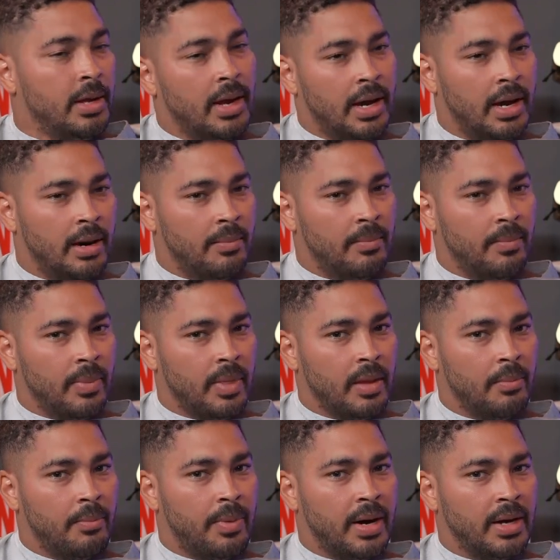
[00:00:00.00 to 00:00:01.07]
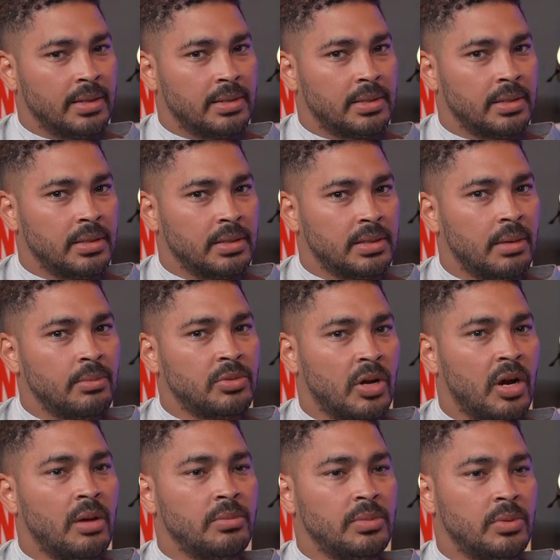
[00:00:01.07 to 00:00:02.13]
But
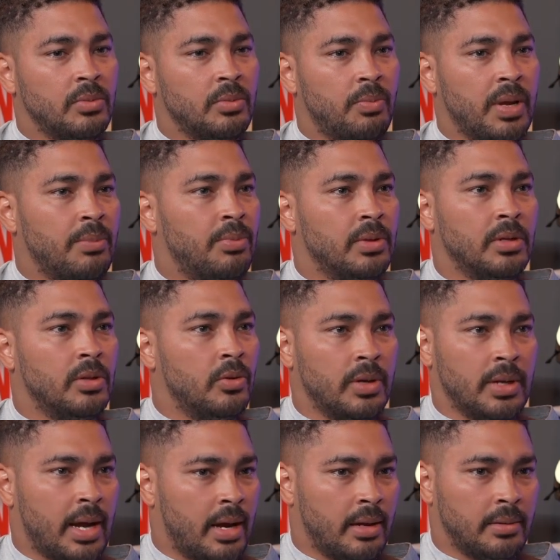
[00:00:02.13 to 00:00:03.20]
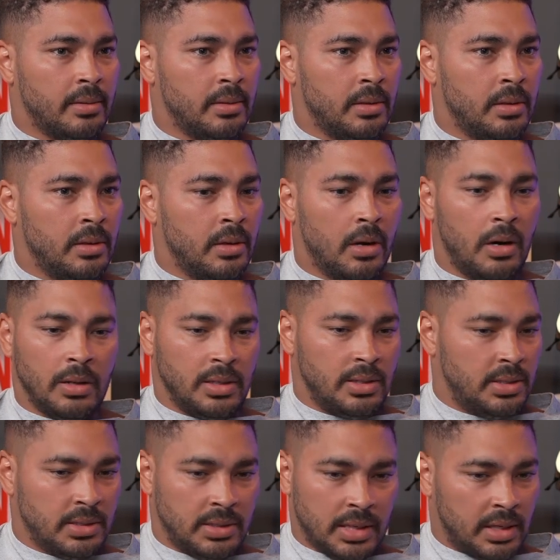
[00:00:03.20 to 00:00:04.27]
sometimes people are looking at, oh, this
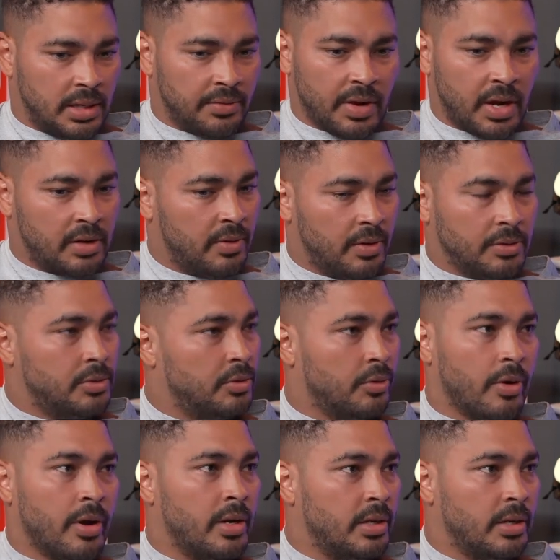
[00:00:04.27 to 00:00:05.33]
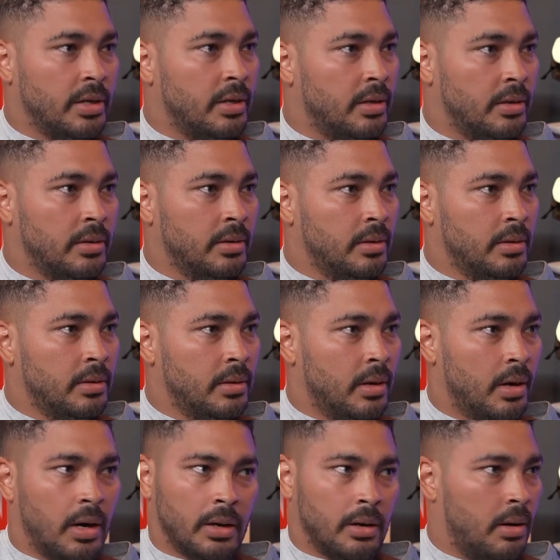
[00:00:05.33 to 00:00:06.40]
is negative cash flow, $2,000 a year.
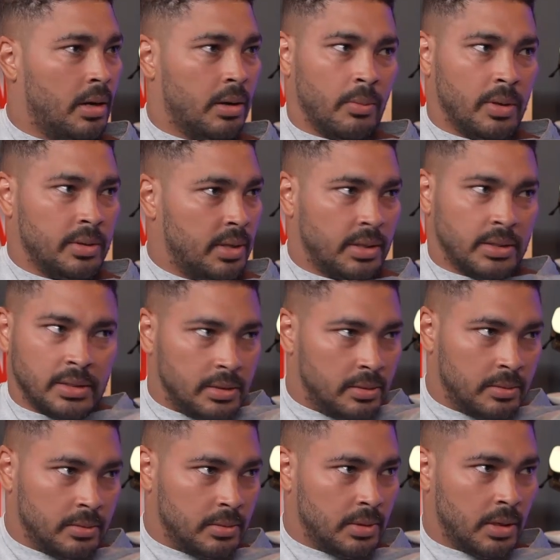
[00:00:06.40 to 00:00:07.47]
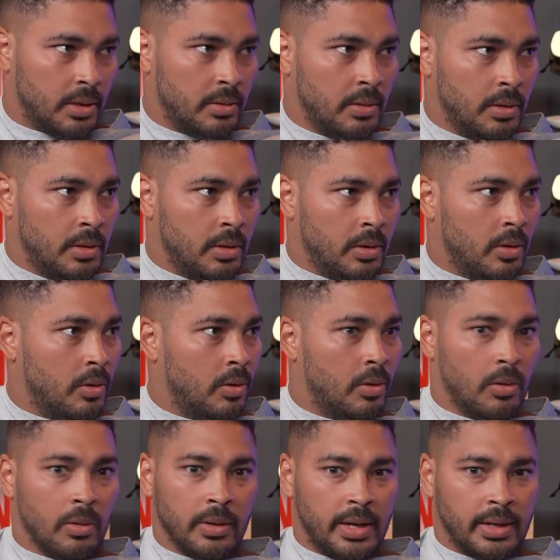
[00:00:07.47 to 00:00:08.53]
I don't want that deal, you know.
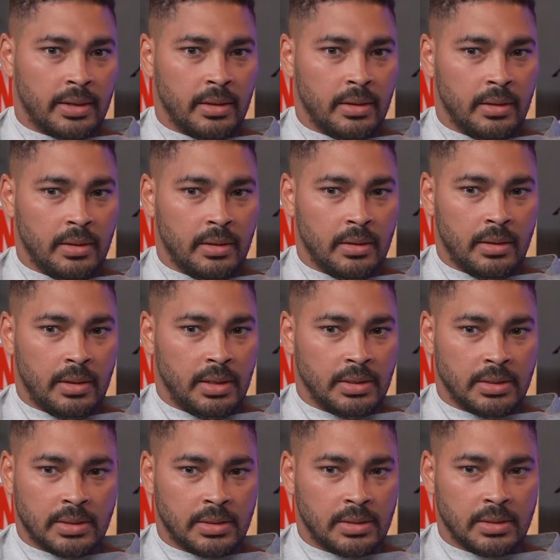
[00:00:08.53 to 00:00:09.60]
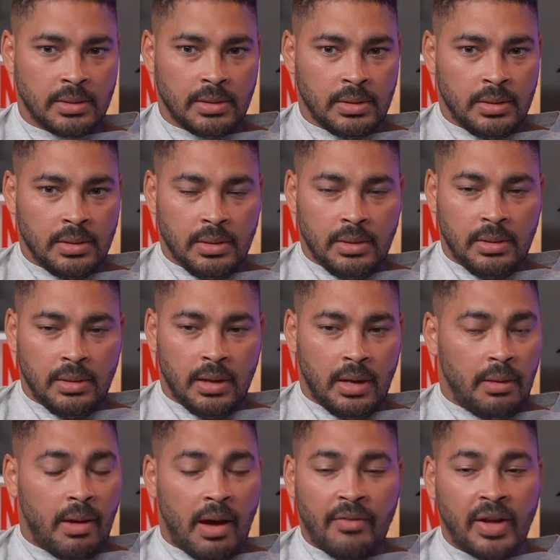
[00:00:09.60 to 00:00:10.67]
Or like this.
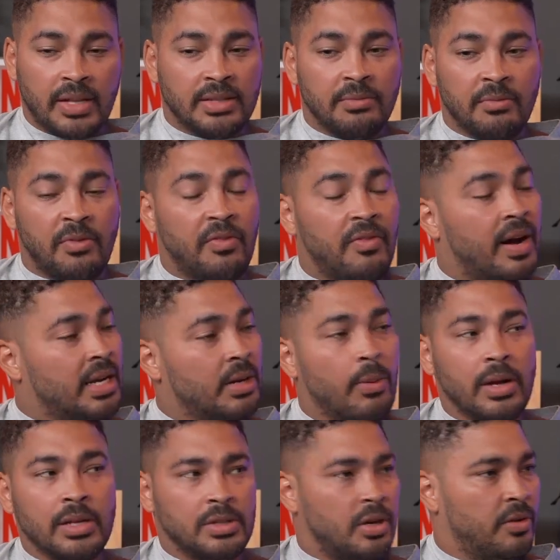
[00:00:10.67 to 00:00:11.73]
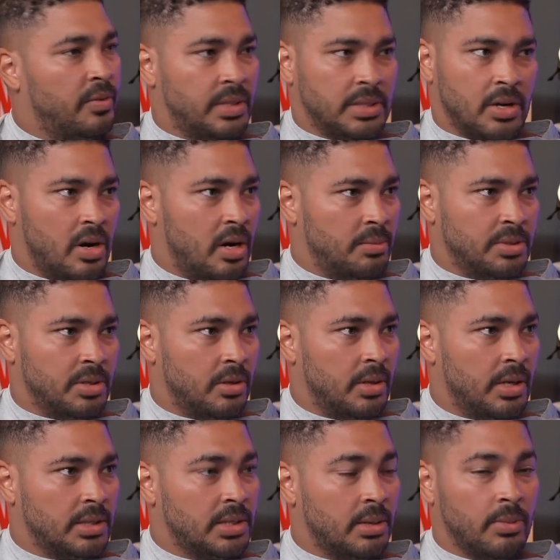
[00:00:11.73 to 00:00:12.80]
I've had some funny ones over the times, you know.
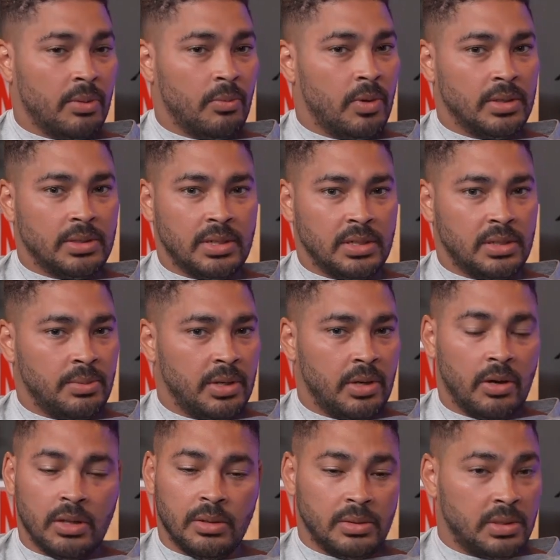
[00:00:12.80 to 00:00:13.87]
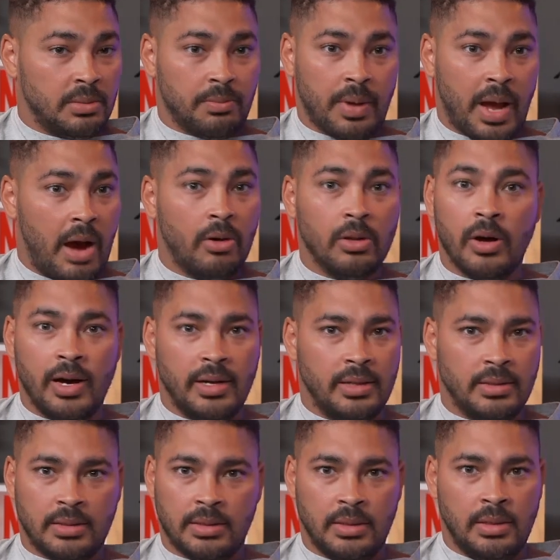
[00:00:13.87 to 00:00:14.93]
Like someone once said to me, oh, there's power
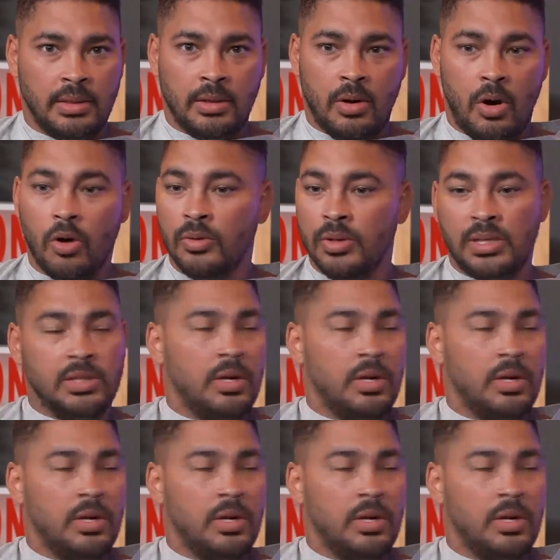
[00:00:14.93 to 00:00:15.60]
lines on this